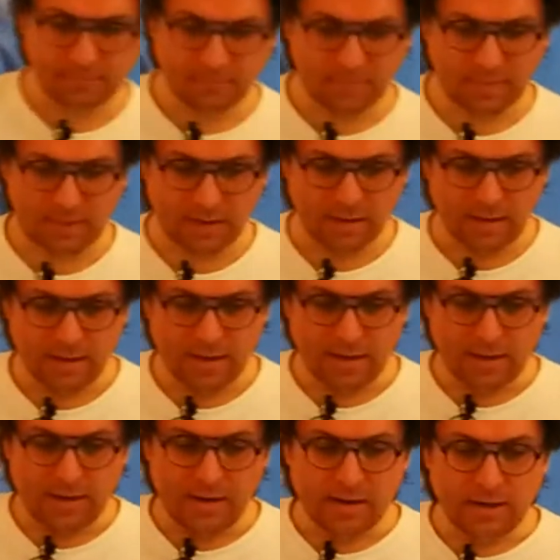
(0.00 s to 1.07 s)
if you
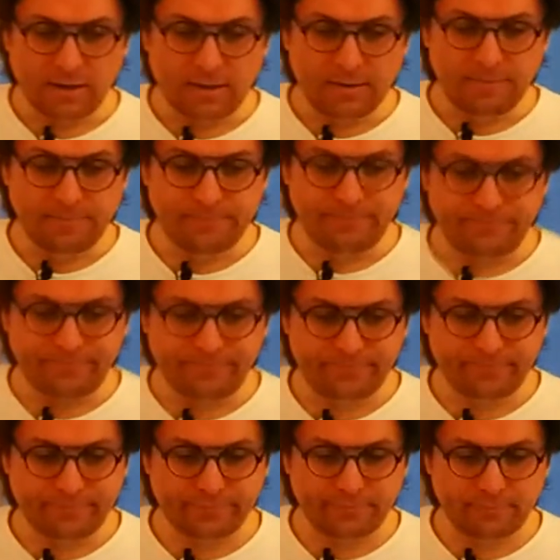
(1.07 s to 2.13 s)
didn't bring them, you will
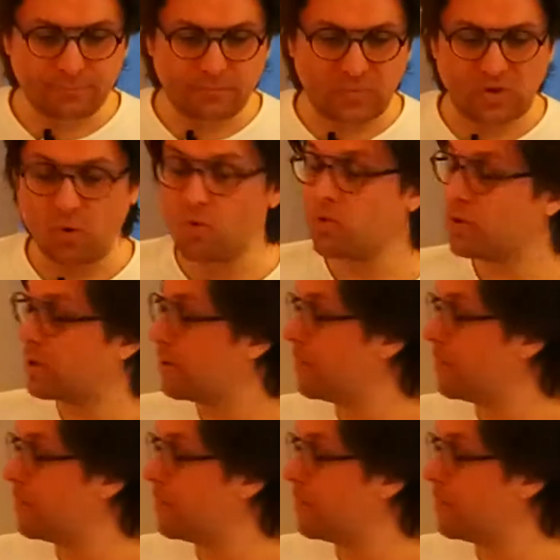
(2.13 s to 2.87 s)
have them